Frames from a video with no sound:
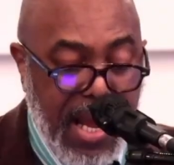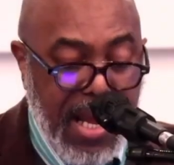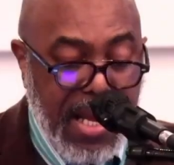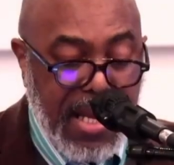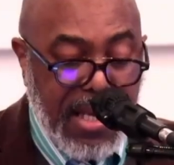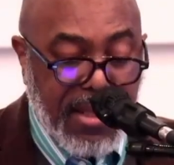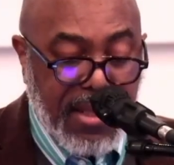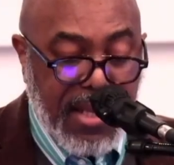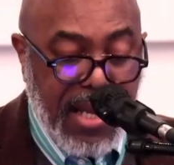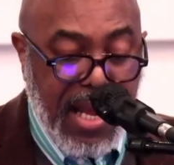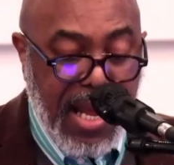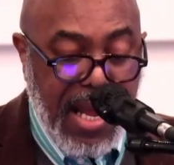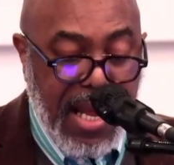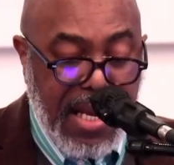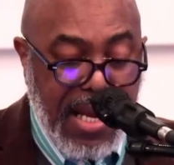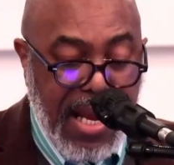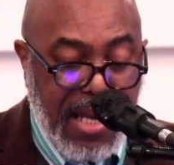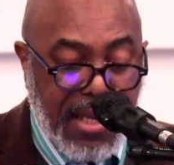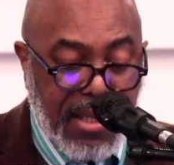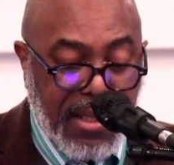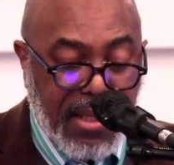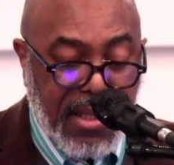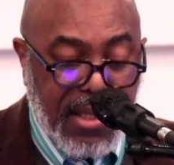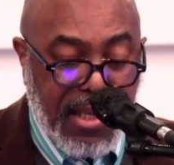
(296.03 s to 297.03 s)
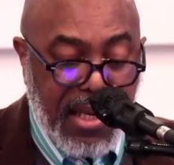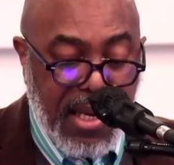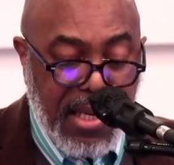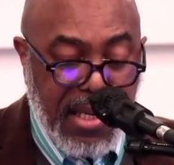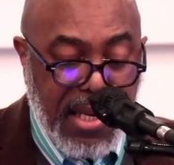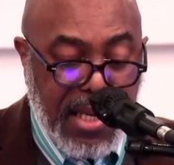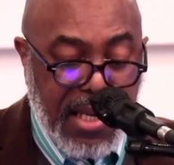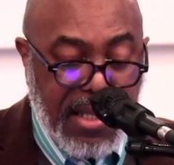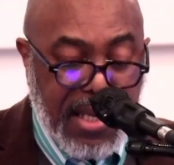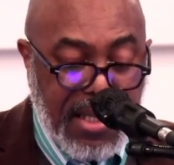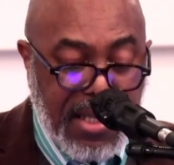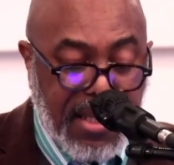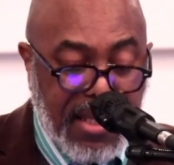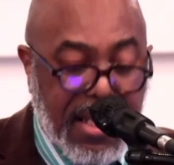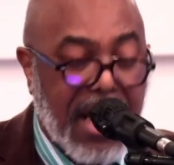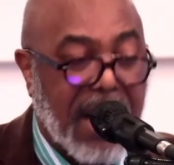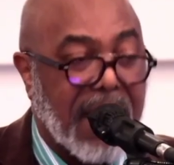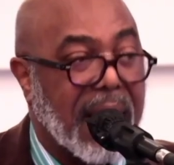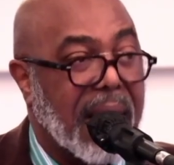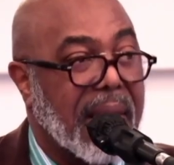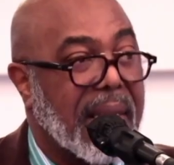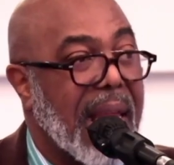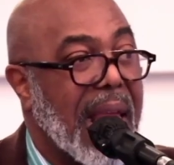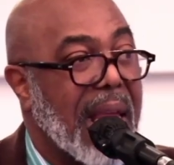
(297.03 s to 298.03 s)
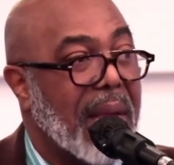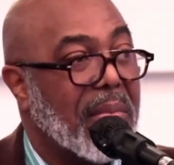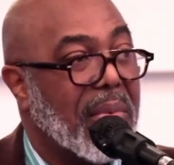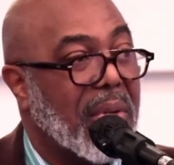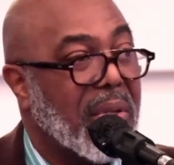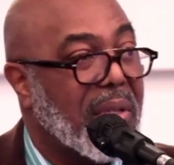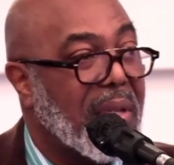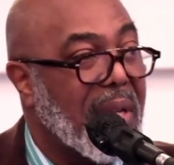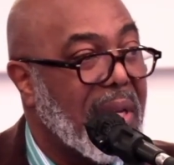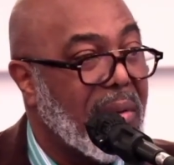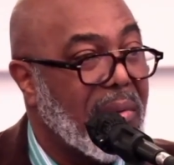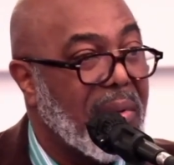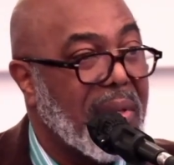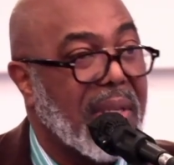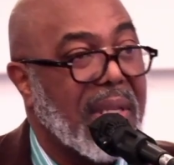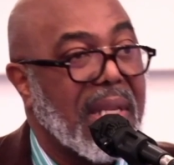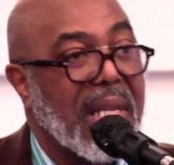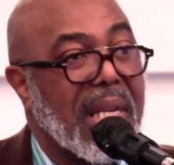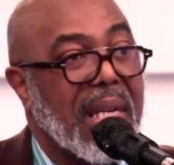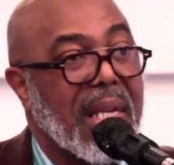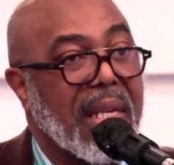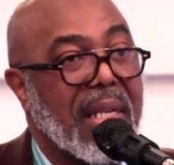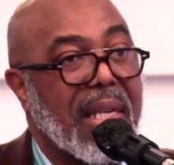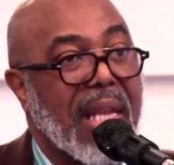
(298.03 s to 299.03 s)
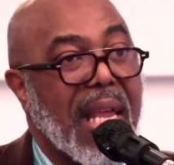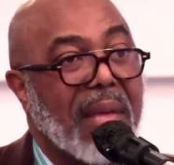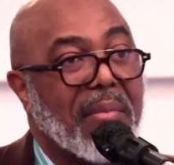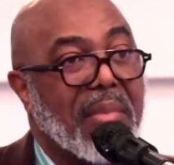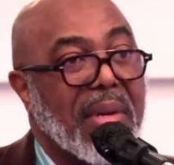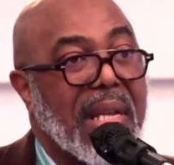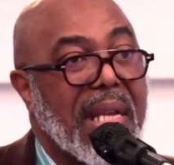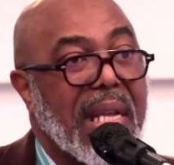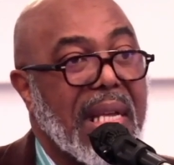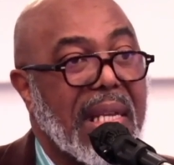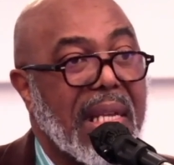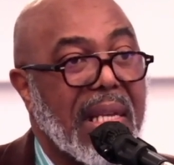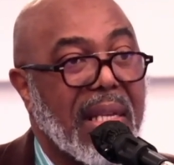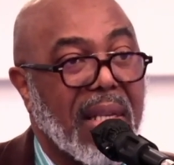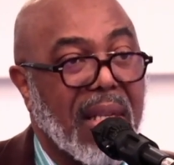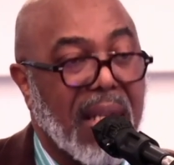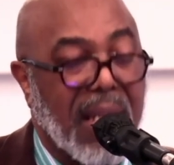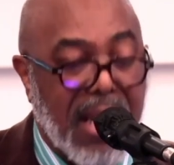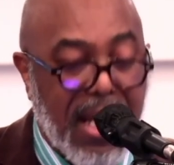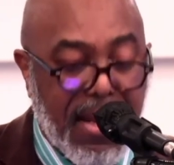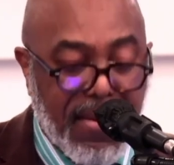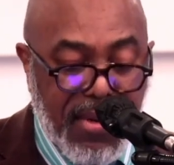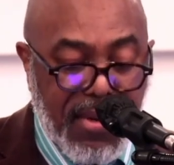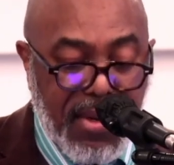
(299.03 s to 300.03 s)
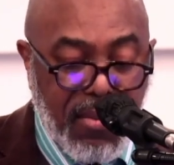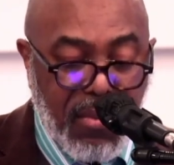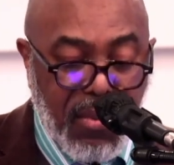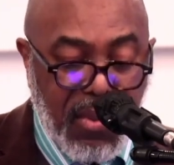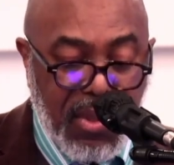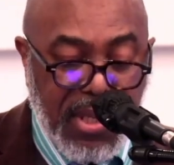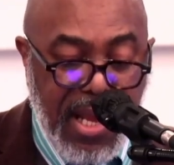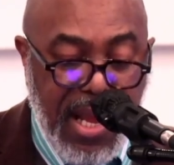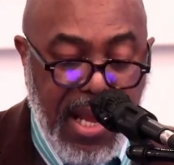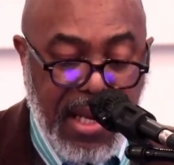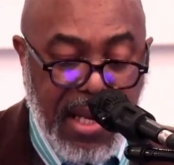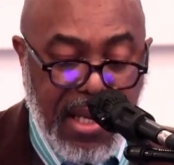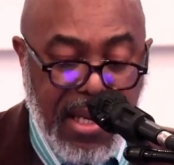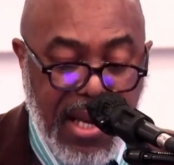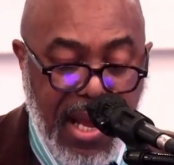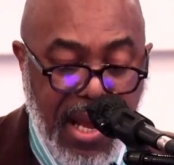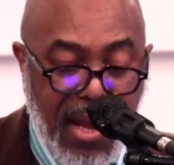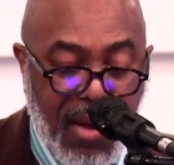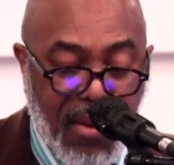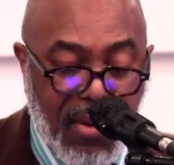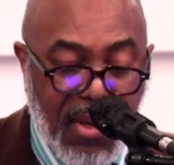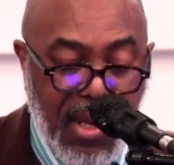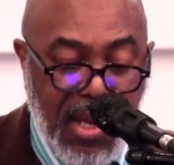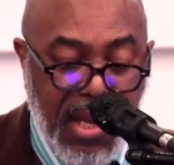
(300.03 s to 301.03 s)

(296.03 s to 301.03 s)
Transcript: said, and as, as they sat at the table, so they were sitting at the table eating, the 11 of them was hanging out.